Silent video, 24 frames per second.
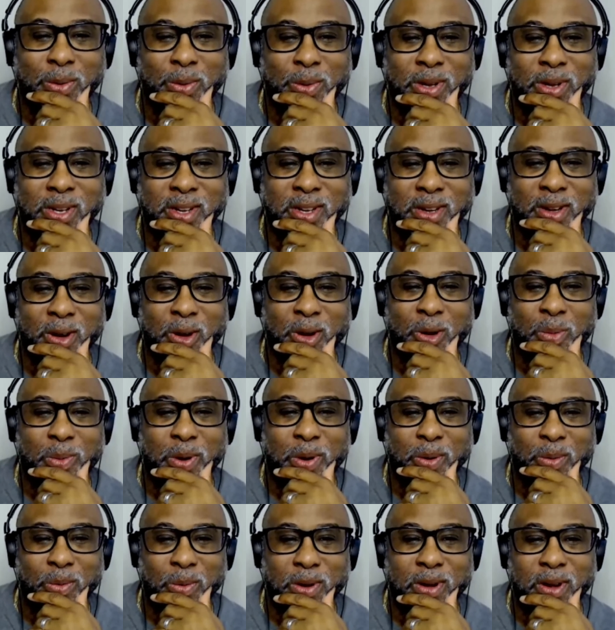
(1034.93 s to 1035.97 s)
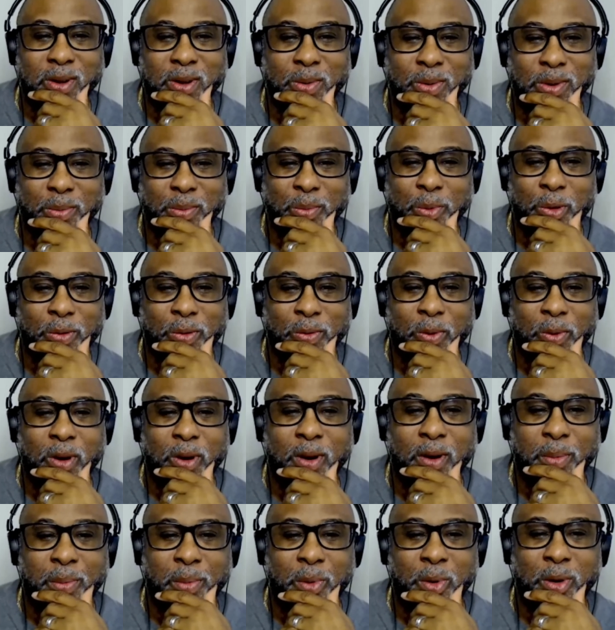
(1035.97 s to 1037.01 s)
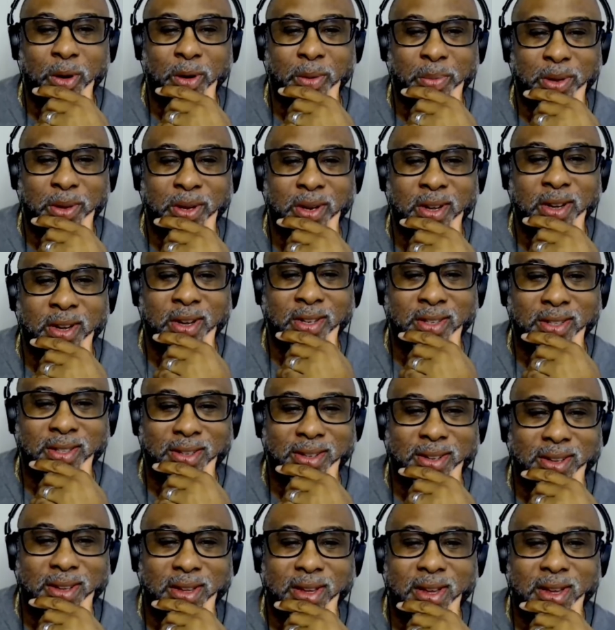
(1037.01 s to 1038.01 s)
really good open to run with Bullfrog, Boy Peanuts,